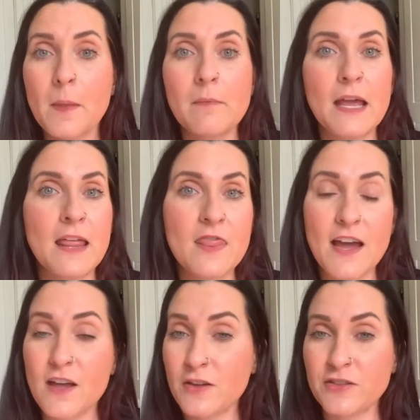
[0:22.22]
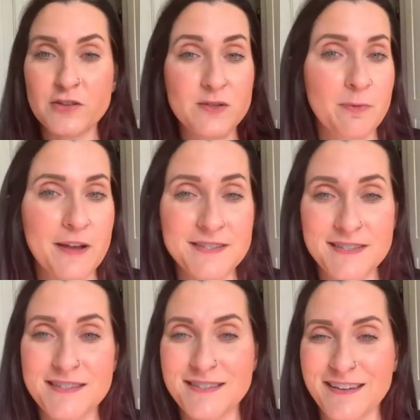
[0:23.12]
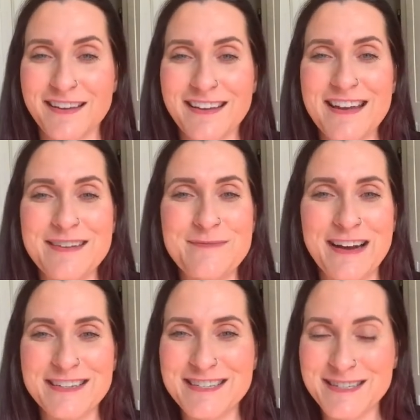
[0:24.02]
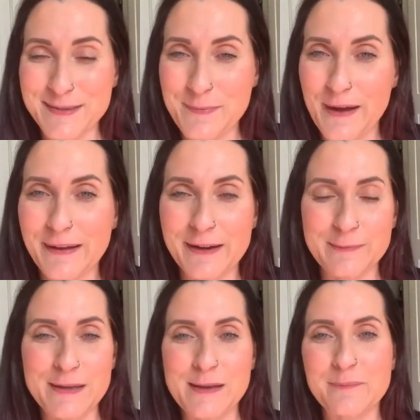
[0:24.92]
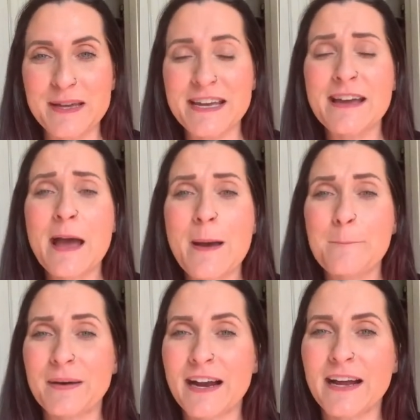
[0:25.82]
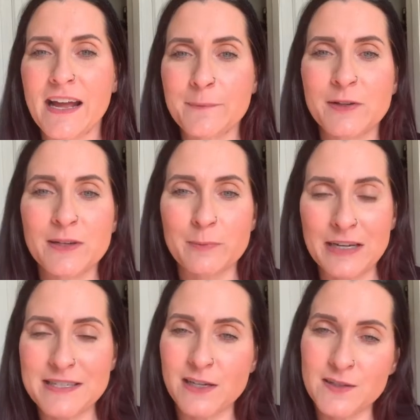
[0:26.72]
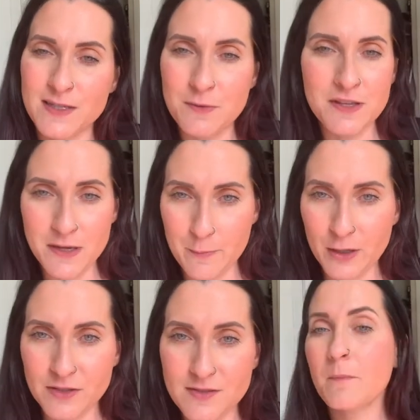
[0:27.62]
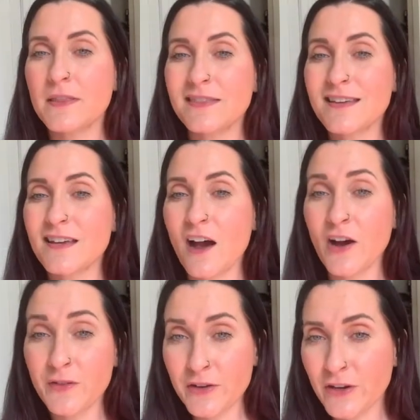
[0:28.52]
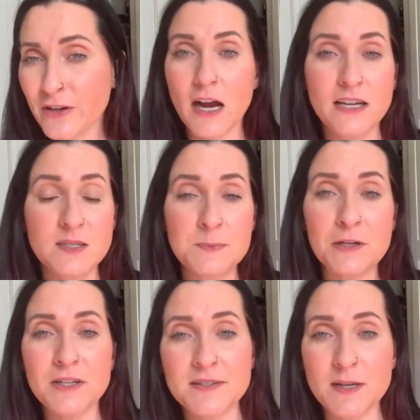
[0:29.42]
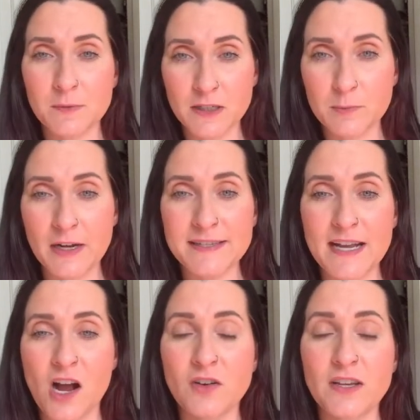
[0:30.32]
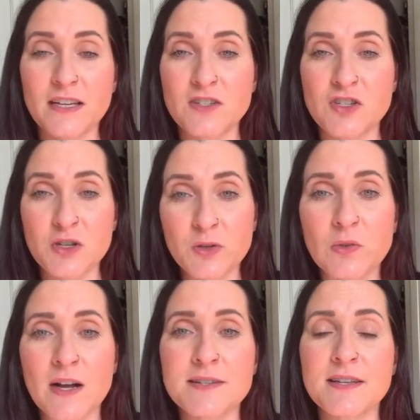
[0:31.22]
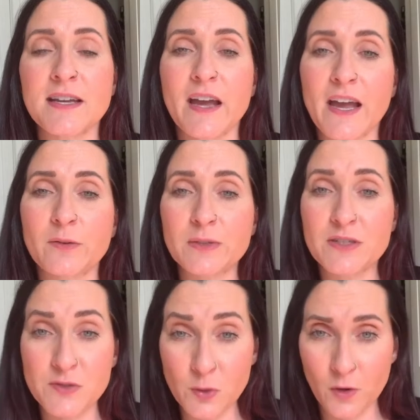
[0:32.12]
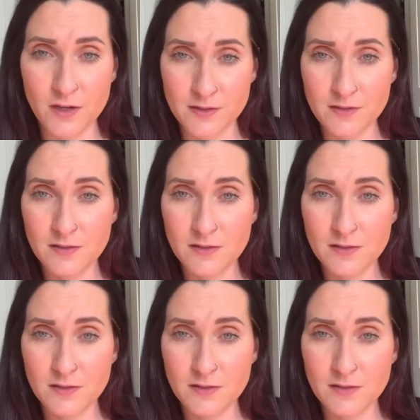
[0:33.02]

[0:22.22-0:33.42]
and there's pluses and minuses about Airbnb, but I am going to break down some of the numbers. The other experience I'm going to break down is utilizing a resort.